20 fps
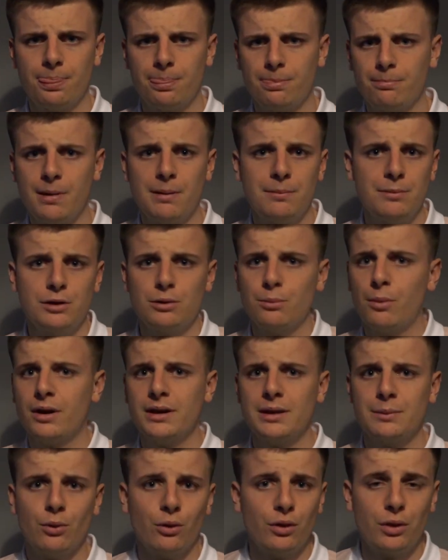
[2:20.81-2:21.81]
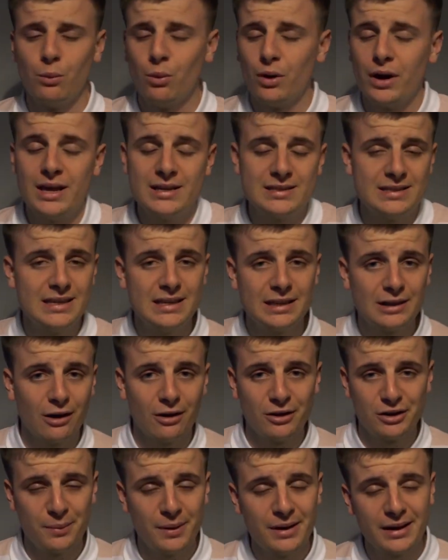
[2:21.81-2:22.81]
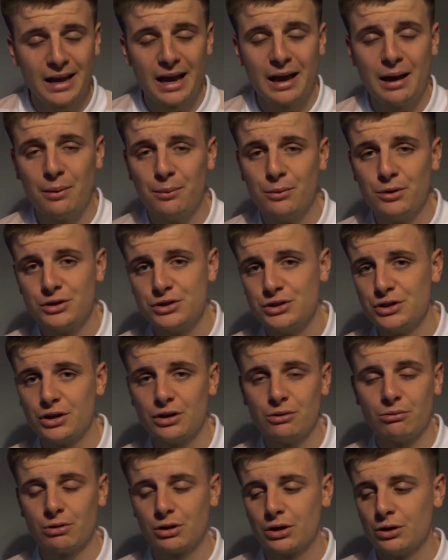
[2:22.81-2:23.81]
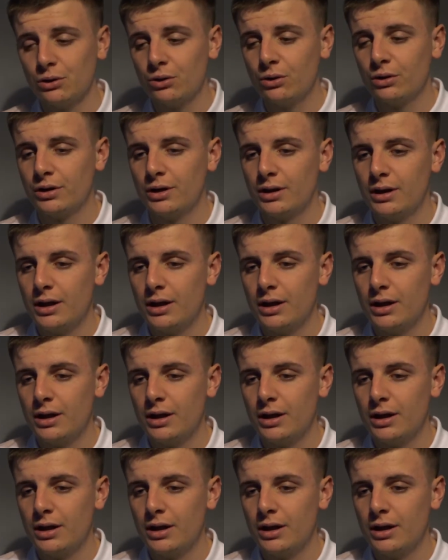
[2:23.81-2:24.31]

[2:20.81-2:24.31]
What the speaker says: maybe you might need more than one SD card depending on how much you're going to record.